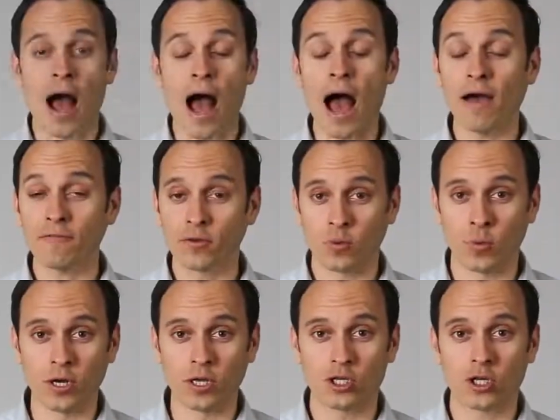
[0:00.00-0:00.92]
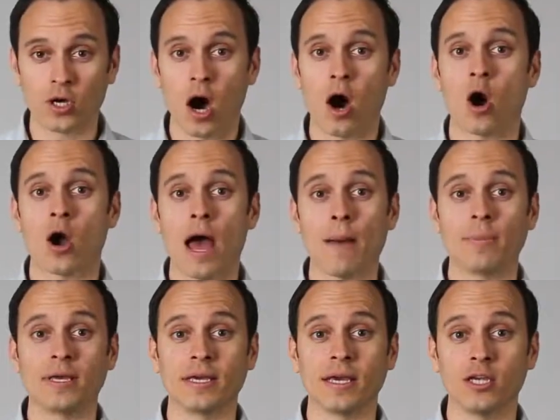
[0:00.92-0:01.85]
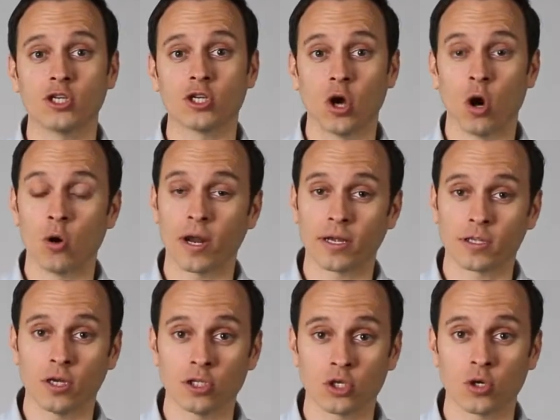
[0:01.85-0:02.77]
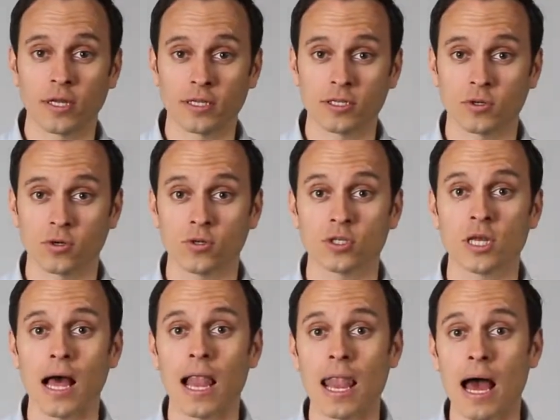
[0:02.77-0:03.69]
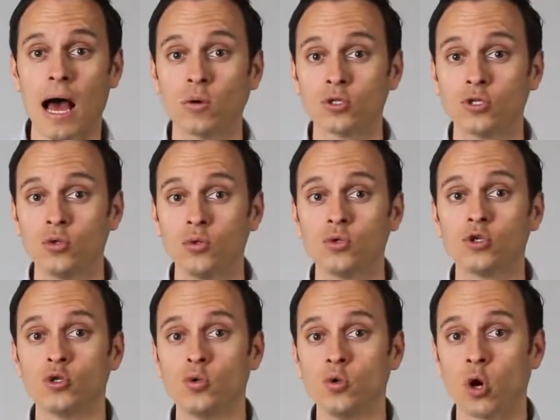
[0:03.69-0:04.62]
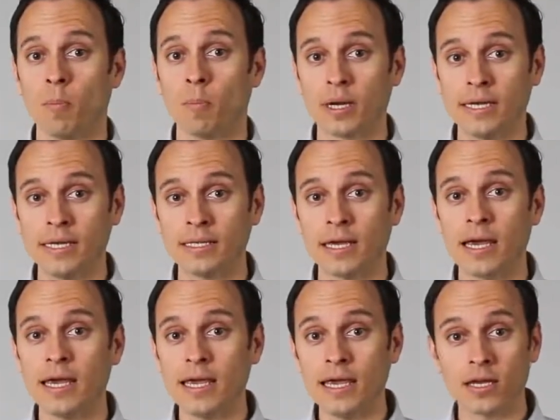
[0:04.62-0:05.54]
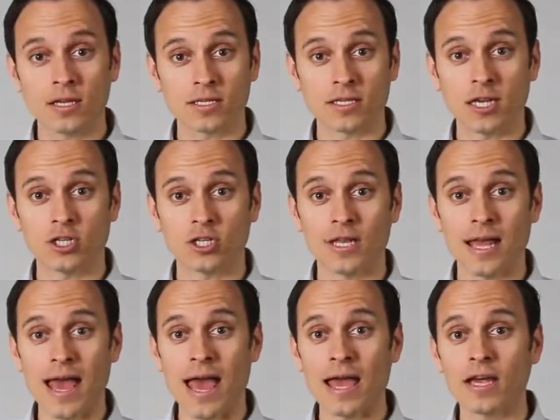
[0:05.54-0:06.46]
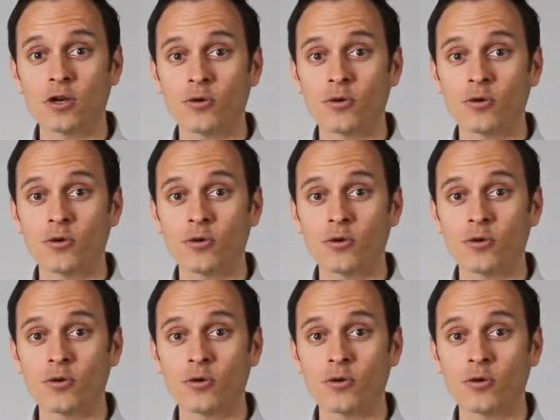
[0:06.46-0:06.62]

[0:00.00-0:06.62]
after which our application AUDAC Touch on its turns allows you to complete equalization and